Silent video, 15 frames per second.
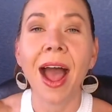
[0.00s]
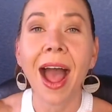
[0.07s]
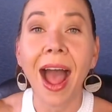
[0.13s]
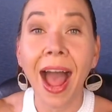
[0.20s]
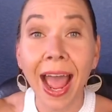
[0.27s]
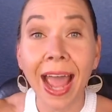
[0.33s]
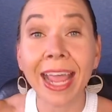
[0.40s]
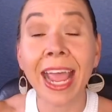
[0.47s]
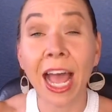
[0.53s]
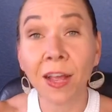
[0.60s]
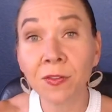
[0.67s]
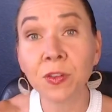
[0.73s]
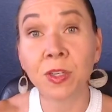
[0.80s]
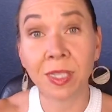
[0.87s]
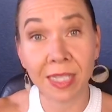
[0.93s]
I
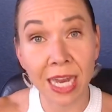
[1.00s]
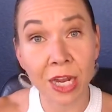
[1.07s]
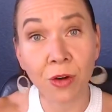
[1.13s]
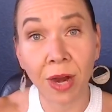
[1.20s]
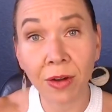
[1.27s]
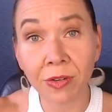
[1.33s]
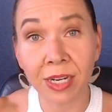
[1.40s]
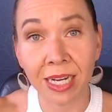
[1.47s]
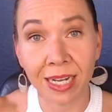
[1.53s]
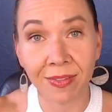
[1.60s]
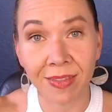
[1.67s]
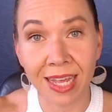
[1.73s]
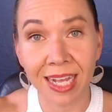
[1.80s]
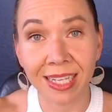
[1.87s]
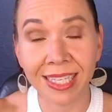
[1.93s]
have to stay grounded
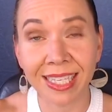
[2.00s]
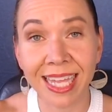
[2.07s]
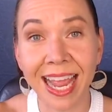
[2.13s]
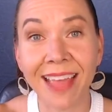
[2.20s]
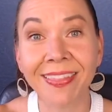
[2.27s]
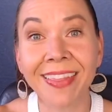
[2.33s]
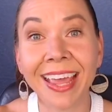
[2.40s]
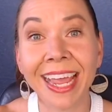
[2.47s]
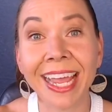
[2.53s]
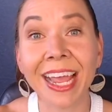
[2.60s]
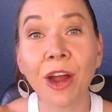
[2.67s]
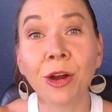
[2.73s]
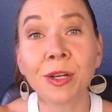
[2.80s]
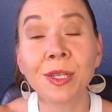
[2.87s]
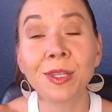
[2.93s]
in this. And
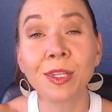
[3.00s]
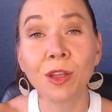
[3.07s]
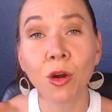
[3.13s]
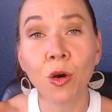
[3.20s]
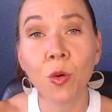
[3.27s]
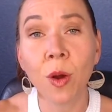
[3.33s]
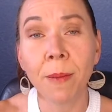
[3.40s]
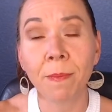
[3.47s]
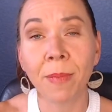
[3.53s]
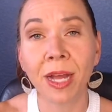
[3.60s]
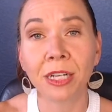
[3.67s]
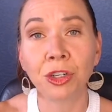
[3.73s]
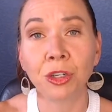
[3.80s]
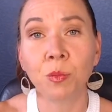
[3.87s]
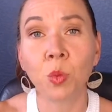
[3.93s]
they are so
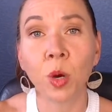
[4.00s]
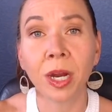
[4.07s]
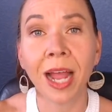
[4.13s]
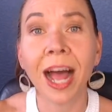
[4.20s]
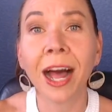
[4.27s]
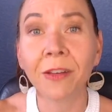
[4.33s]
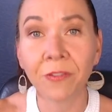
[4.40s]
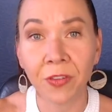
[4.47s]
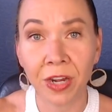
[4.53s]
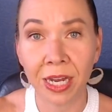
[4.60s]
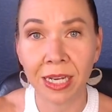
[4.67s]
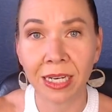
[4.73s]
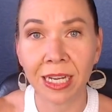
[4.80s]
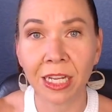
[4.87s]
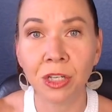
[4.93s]
much more
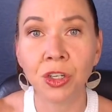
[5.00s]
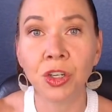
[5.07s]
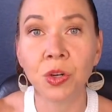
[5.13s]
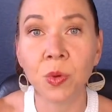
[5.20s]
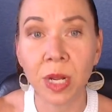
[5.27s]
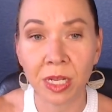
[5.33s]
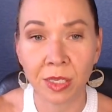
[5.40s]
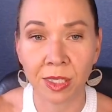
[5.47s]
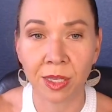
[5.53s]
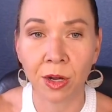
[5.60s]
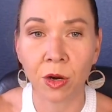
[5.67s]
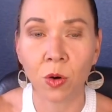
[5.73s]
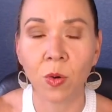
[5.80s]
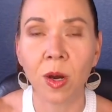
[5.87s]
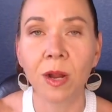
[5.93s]
confident in doing
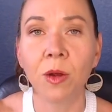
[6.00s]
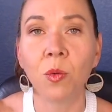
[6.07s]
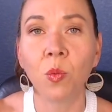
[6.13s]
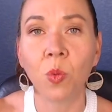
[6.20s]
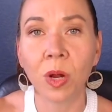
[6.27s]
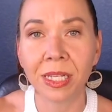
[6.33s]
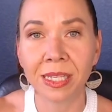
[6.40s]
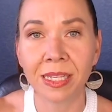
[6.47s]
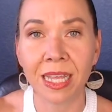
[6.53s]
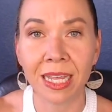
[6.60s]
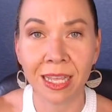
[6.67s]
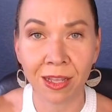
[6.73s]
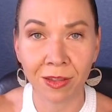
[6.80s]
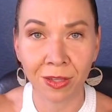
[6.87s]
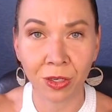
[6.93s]
so once they
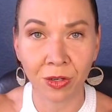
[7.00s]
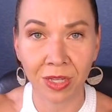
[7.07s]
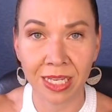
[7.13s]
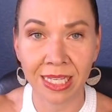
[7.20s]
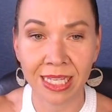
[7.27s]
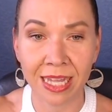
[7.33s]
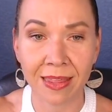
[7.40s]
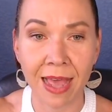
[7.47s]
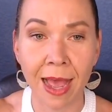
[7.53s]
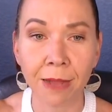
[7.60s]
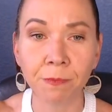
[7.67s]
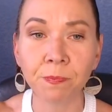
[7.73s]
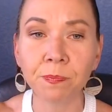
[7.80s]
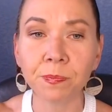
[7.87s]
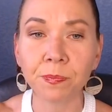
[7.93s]
can clearly see
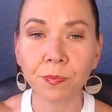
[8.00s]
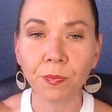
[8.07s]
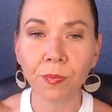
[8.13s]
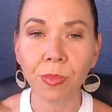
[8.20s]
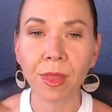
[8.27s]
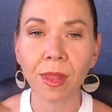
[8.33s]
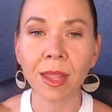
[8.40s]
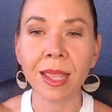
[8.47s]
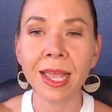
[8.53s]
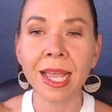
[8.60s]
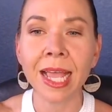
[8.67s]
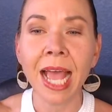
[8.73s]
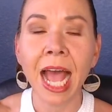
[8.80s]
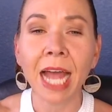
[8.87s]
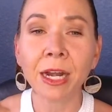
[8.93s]
that.
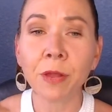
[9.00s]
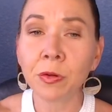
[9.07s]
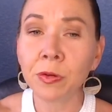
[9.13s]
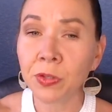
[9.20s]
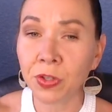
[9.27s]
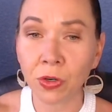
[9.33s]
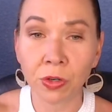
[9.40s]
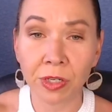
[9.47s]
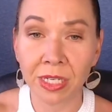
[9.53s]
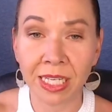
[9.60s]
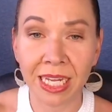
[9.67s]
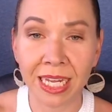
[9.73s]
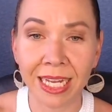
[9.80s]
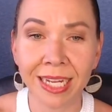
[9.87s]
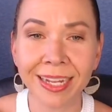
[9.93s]
Another
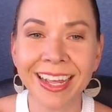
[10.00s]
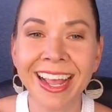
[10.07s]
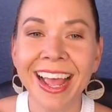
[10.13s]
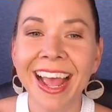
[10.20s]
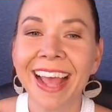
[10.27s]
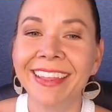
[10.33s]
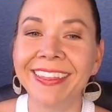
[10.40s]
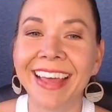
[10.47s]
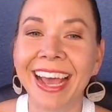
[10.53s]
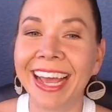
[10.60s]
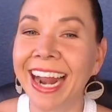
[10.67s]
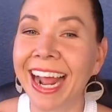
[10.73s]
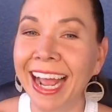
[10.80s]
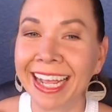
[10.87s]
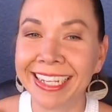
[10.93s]
certainty
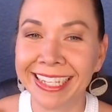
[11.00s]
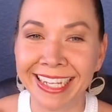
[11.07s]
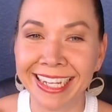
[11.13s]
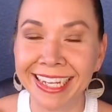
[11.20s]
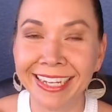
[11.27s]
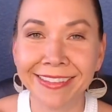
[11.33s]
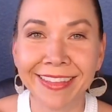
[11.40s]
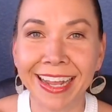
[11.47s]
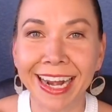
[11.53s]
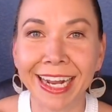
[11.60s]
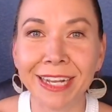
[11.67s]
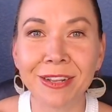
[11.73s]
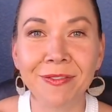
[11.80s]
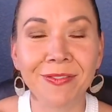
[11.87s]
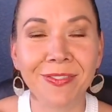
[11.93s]
that I see, and that
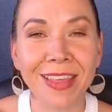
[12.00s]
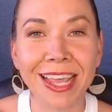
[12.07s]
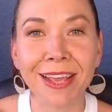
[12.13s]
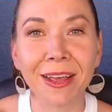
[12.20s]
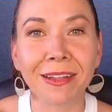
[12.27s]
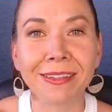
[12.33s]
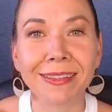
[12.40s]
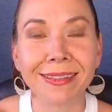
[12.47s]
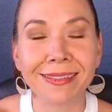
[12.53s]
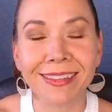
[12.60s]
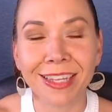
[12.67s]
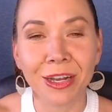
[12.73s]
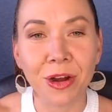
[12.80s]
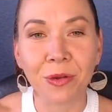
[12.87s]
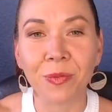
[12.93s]
I think,
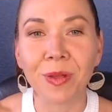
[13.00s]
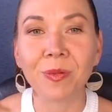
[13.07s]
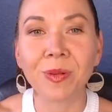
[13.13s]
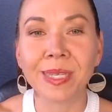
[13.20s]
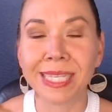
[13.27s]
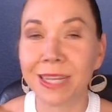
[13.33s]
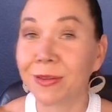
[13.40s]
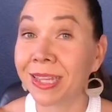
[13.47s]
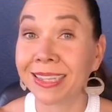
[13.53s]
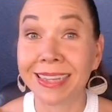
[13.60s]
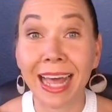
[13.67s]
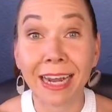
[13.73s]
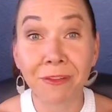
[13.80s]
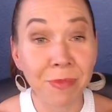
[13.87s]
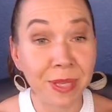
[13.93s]
you know, we will see with a
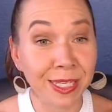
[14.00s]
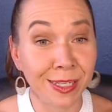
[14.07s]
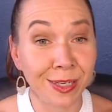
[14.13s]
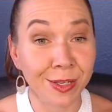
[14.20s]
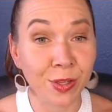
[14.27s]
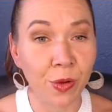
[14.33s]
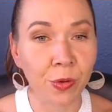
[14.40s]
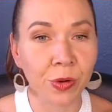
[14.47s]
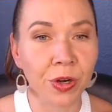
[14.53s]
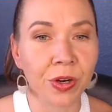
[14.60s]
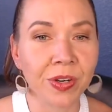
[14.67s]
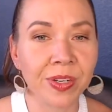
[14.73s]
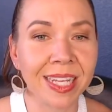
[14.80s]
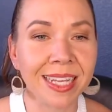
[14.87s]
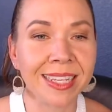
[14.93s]
lot of business
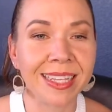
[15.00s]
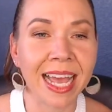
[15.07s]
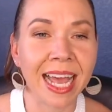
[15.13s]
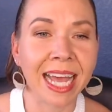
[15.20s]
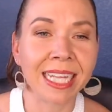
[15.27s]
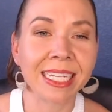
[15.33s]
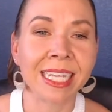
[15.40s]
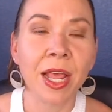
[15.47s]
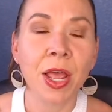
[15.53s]
owners, is that